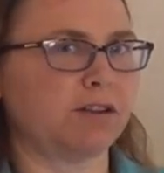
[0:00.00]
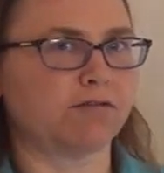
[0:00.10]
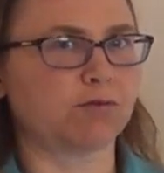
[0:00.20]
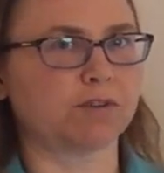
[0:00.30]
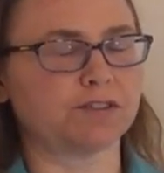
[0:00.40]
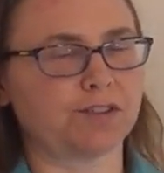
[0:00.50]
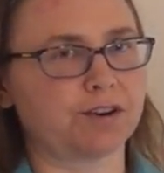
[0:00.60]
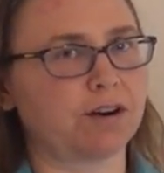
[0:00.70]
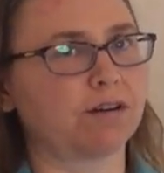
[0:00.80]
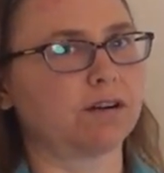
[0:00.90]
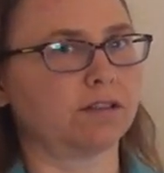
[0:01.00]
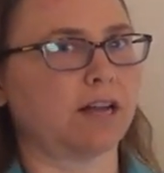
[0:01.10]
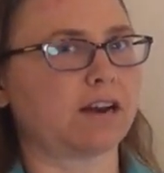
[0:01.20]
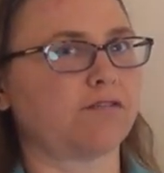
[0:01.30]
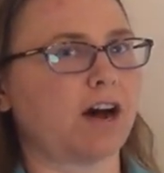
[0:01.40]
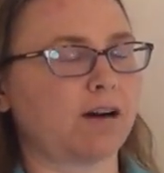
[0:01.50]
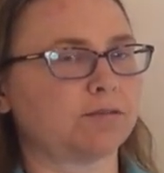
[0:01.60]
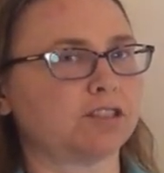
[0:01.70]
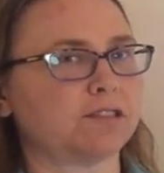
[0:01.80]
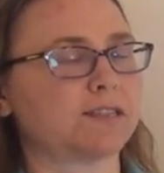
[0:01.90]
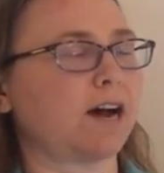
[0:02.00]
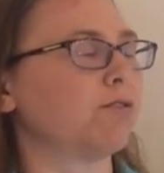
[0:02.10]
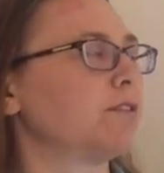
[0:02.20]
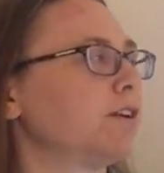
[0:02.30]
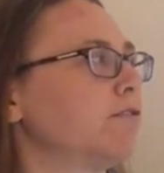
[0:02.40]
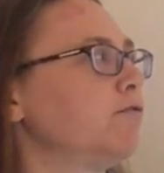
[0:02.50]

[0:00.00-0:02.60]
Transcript: But of course, there are a lot of options out there